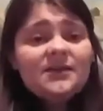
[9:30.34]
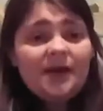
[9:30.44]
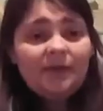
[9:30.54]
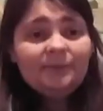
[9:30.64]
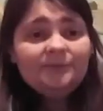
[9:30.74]

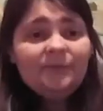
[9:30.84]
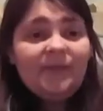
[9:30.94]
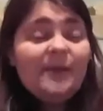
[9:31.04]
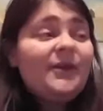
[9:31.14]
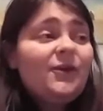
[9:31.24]
So
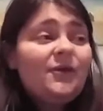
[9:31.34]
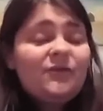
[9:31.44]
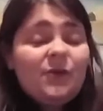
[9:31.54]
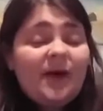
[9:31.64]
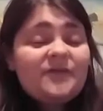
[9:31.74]
let me know
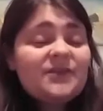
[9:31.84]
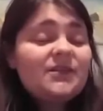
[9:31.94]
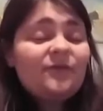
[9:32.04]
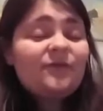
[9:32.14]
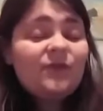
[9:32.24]
if you have
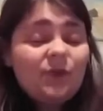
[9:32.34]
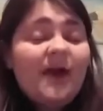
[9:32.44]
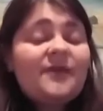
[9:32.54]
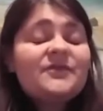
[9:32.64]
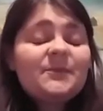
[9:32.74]
if you
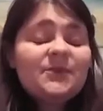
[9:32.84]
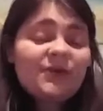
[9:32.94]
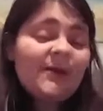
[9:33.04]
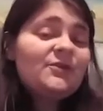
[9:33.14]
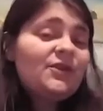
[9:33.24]
have
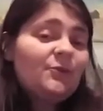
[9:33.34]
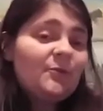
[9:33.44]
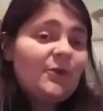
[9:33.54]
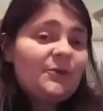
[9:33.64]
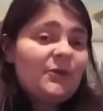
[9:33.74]
subscribed to the
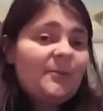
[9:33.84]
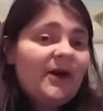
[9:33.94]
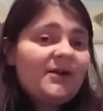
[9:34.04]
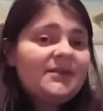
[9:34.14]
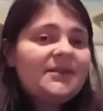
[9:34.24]
Walmart Beauty
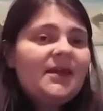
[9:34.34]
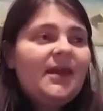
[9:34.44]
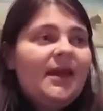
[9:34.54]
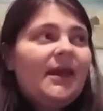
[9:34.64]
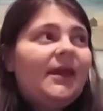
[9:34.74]
Box,
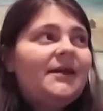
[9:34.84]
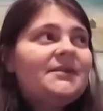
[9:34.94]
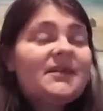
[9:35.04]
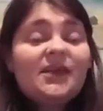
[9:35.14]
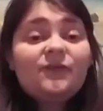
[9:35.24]

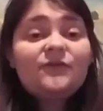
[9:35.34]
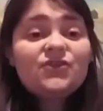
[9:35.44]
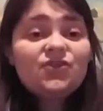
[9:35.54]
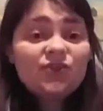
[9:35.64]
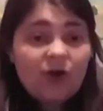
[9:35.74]
and if
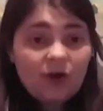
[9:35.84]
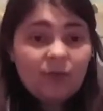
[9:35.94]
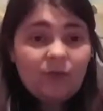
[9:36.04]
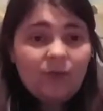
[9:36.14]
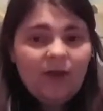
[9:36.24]

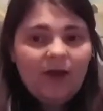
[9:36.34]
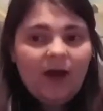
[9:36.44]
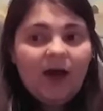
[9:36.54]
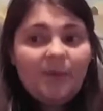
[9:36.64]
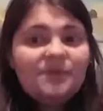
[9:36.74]
so,
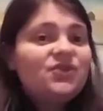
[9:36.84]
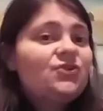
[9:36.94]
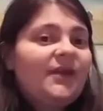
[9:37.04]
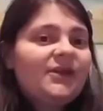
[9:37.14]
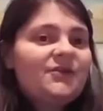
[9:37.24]
um, did
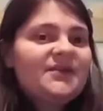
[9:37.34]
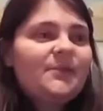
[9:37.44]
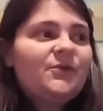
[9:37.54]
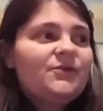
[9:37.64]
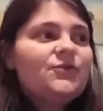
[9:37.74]
you like your
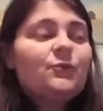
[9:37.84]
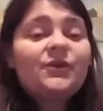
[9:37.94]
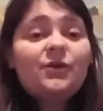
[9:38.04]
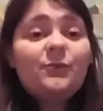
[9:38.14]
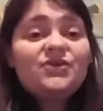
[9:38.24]
samples? Were
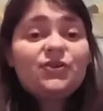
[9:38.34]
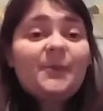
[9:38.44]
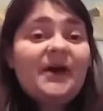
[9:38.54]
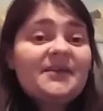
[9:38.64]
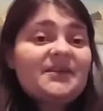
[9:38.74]
your, was your
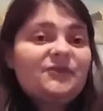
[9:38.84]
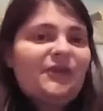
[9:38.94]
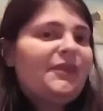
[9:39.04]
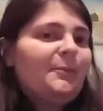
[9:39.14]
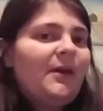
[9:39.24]
box
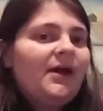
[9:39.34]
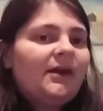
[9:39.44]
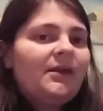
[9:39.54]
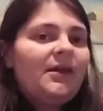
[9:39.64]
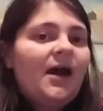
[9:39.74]
different than
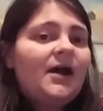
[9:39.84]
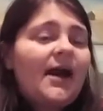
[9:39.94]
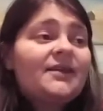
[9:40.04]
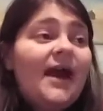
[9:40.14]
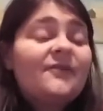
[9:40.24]
mine? Uh,
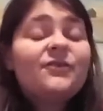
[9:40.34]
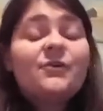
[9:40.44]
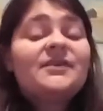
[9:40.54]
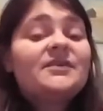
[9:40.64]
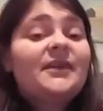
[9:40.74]
I have
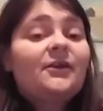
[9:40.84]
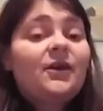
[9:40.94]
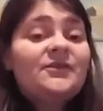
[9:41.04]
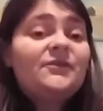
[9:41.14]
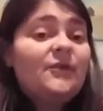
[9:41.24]
noticed that there
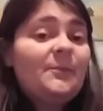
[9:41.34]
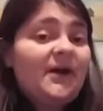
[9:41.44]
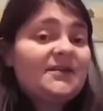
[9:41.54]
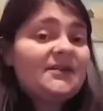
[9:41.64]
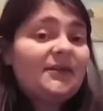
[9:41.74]
are different
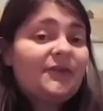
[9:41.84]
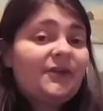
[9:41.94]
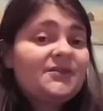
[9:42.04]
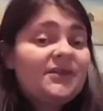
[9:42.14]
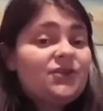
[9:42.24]
boxes out there
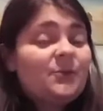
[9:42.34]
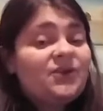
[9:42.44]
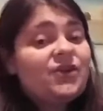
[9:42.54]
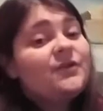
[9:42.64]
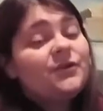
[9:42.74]
because I do
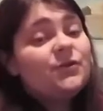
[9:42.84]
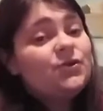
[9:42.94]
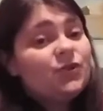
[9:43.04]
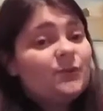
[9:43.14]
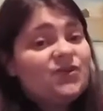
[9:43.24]
watch other
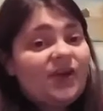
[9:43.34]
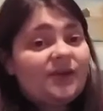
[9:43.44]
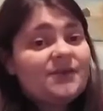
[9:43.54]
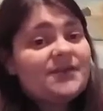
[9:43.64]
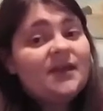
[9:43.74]
YouTube
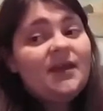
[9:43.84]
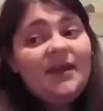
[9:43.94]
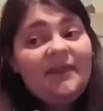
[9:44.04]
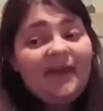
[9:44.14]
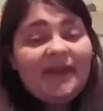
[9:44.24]
channels
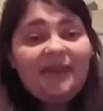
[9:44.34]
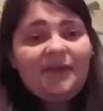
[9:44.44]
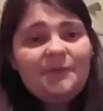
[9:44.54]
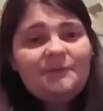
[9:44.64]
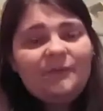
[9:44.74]
that get
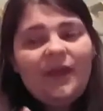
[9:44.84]
them,